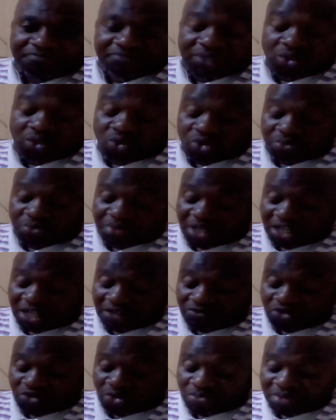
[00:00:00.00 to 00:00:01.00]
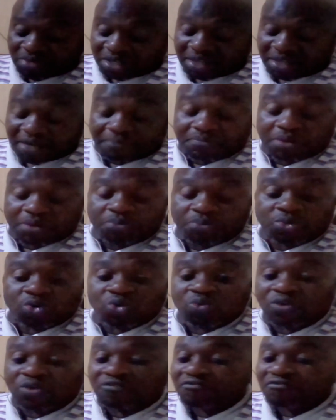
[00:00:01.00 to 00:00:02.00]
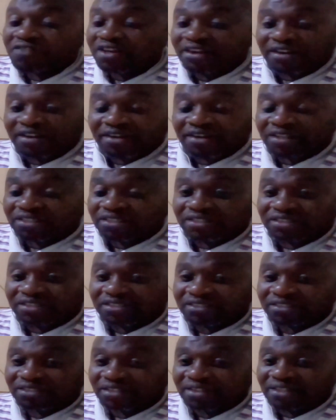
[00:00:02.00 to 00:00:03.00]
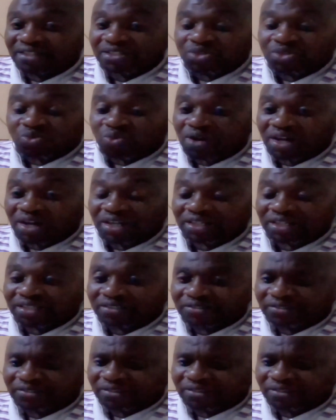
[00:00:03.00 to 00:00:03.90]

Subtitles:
Because believe you me, there are people who are very rich in this world,